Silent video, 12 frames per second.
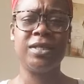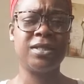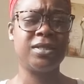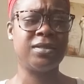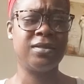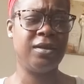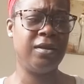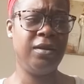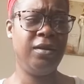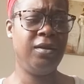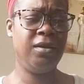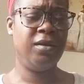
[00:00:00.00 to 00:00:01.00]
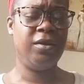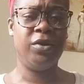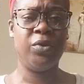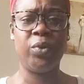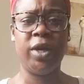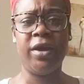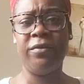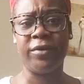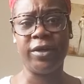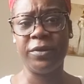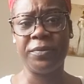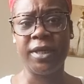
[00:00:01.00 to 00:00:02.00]
just
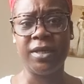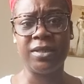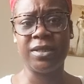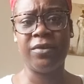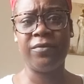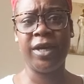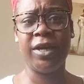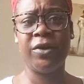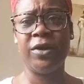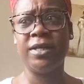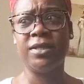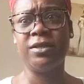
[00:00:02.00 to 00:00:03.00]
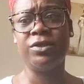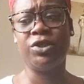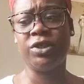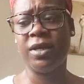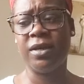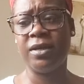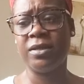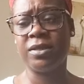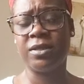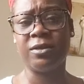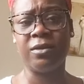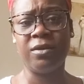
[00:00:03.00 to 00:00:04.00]
whenever, because self-care isn't
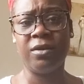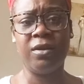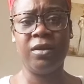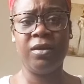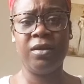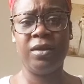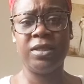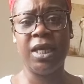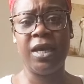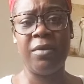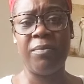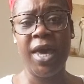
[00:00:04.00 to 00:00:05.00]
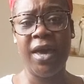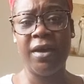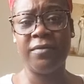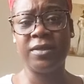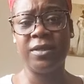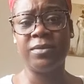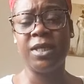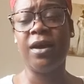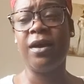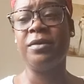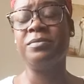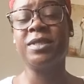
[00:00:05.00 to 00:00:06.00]
just taking
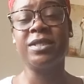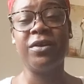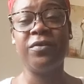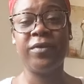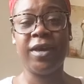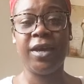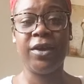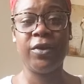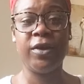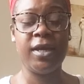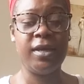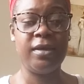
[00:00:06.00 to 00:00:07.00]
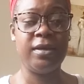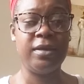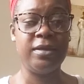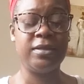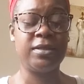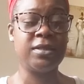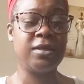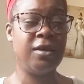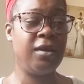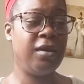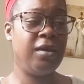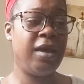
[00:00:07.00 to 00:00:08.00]
baths. Sometimes self-care
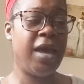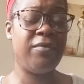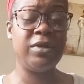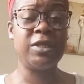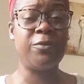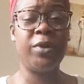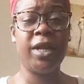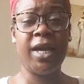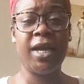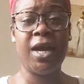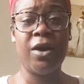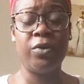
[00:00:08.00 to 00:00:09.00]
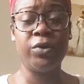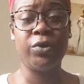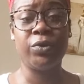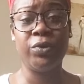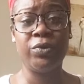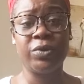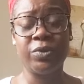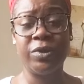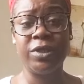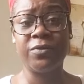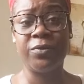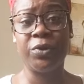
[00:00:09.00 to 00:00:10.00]
is having to plan out your
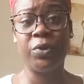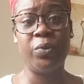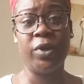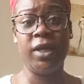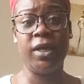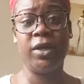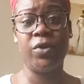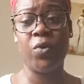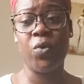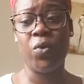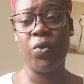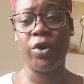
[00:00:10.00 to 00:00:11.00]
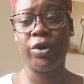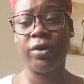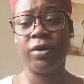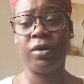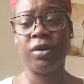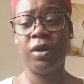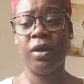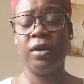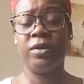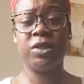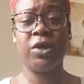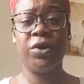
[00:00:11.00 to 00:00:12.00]
groceries for the week,
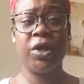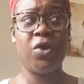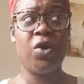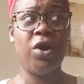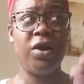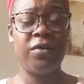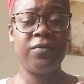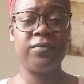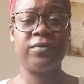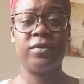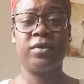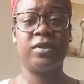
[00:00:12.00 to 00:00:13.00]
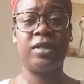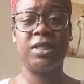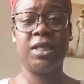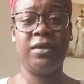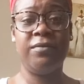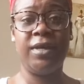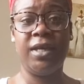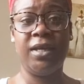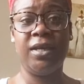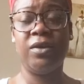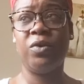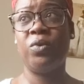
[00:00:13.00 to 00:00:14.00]
or turning off the
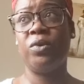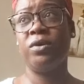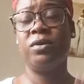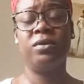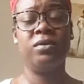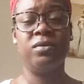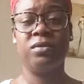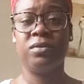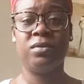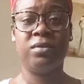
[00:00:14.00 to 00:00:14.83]
TV, or